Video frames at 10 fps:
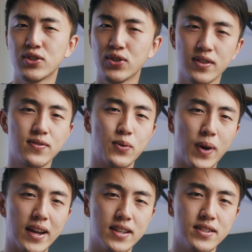two different
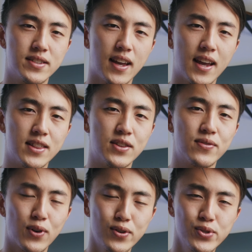ways, and the
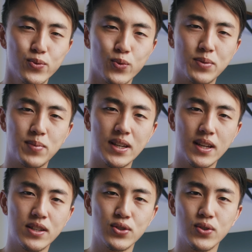first would
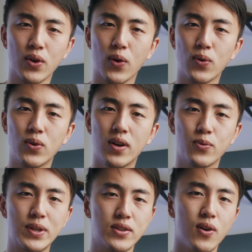be to go
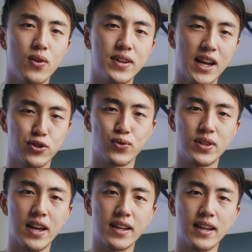with all natural
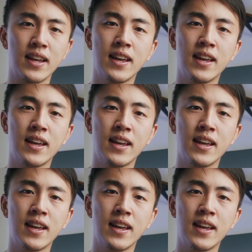lighting.